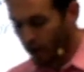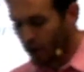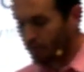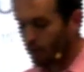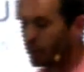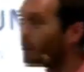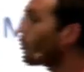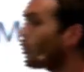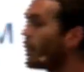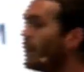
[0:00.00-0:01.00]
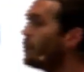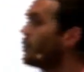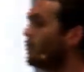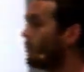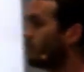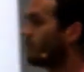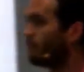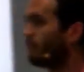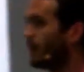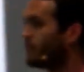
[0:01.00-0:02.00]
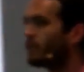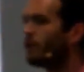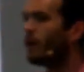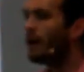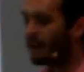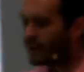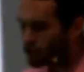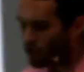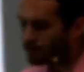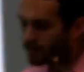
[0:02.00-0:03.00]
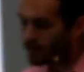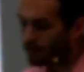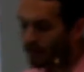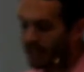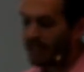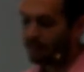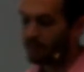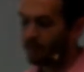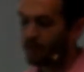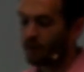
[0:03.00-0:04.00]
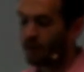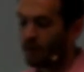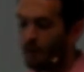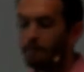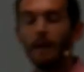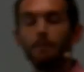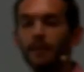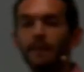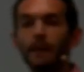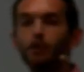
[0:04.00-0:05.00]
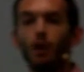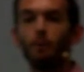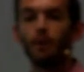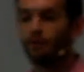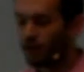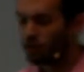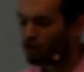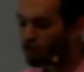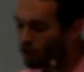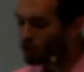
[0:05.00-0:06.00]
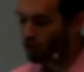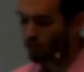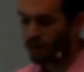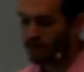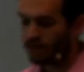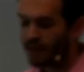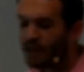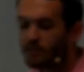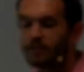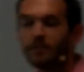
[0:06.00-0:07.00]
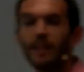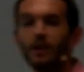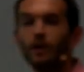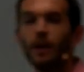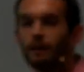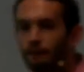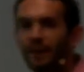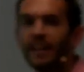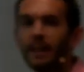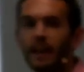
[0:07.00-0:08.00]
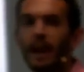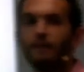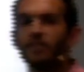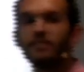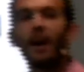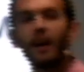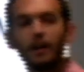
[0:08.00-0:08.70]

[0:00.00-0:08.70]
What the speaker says: community were all Hindus. And so they adopted the beliefs of the people that they grew up with for social reasons, largely so they could fit in and have a starting